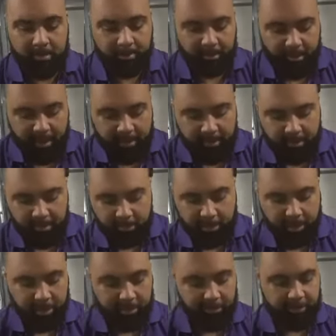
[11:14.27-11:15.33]
Then you're
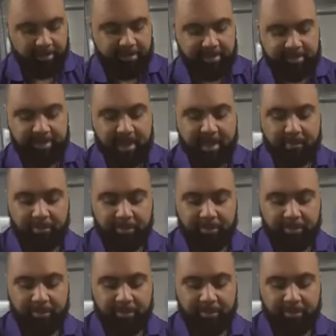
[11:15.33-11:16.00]
going to do the same